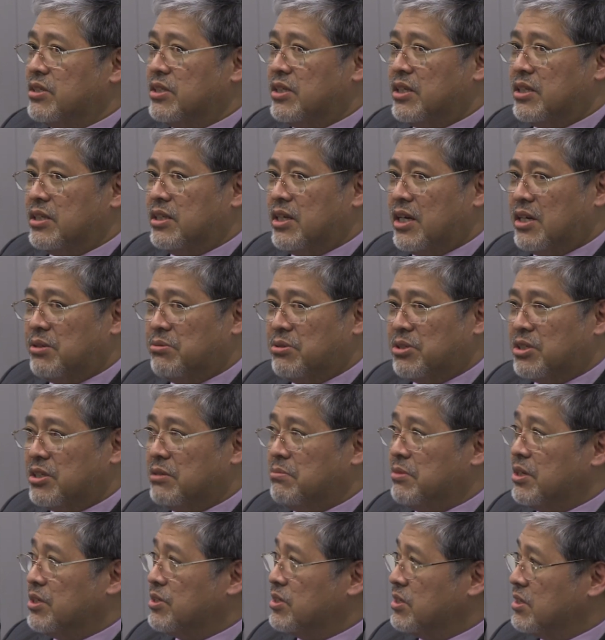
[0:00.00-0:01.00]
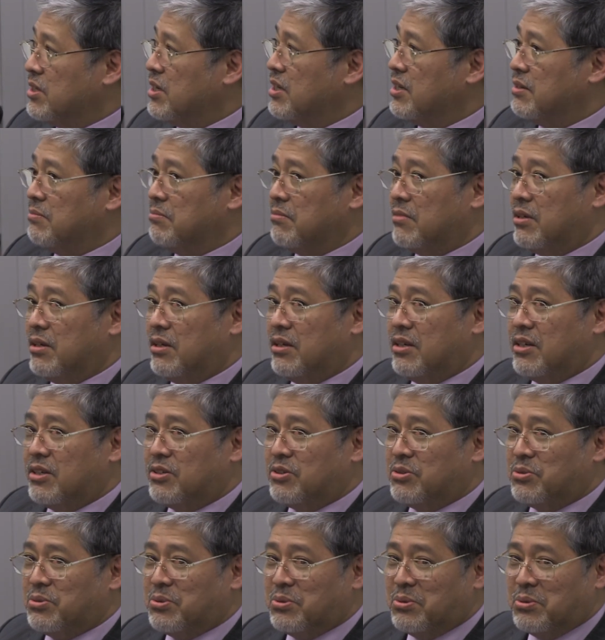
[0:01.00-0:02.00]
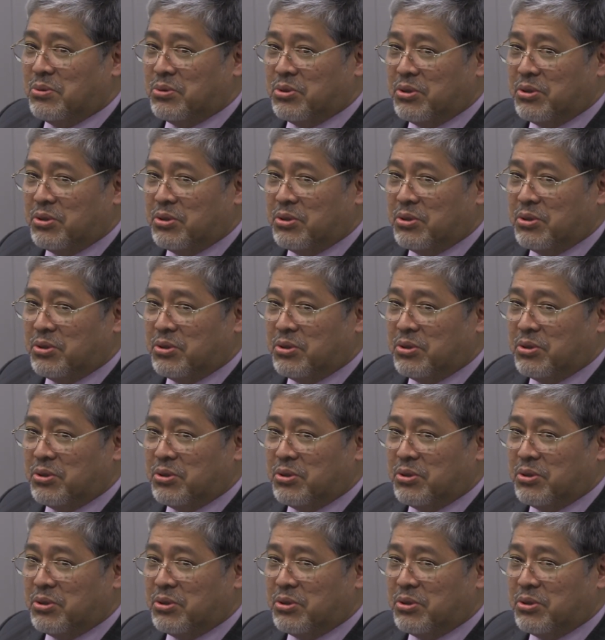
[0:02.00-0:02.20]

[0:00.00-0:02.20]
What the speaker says: said, now is the best time to